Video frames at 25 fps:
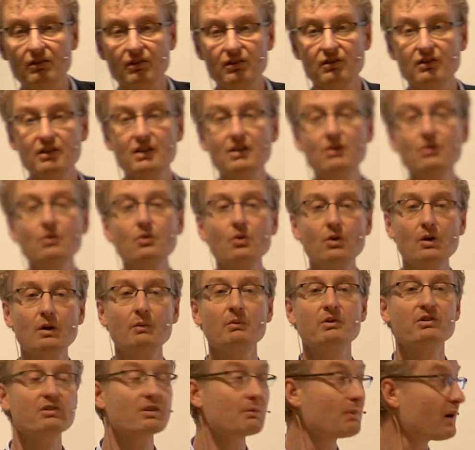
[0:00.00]
there is an
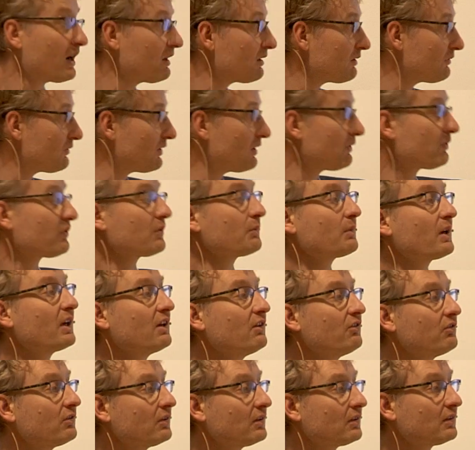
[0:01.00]
enormous amount of
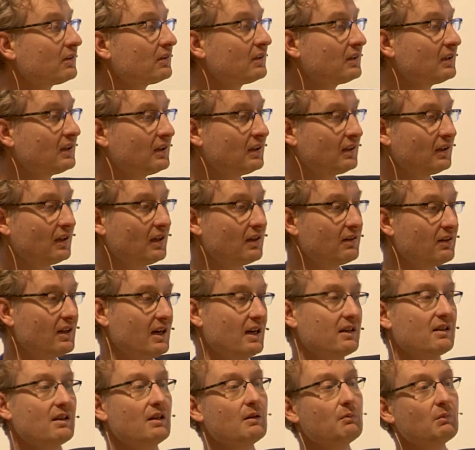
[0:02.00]
information in
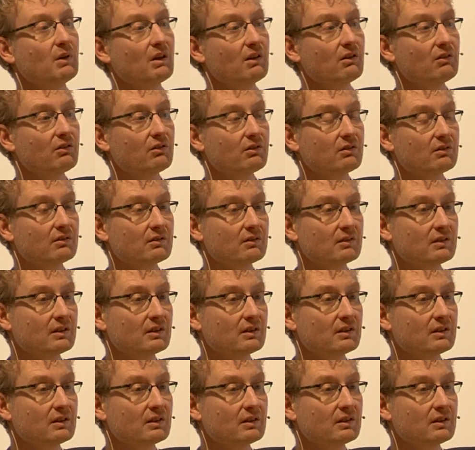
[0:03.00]
that image.